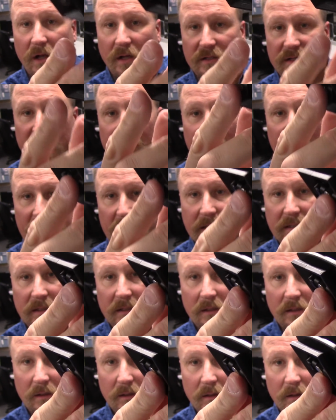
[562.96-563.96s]
onto that.
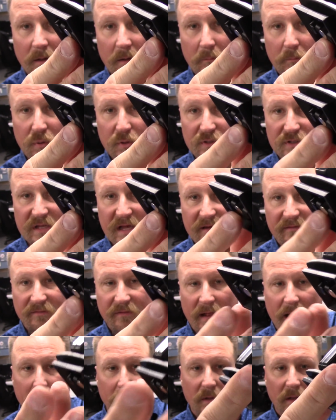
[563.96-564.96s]
Push that
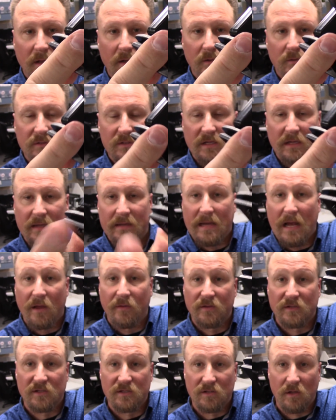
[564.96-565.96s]
flap closed. Now
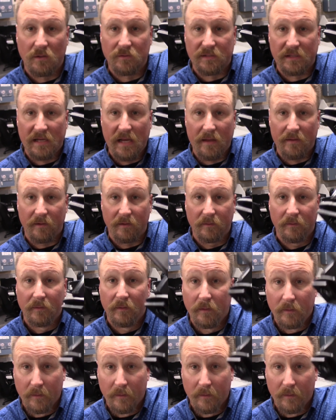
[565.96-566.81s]
this is all together.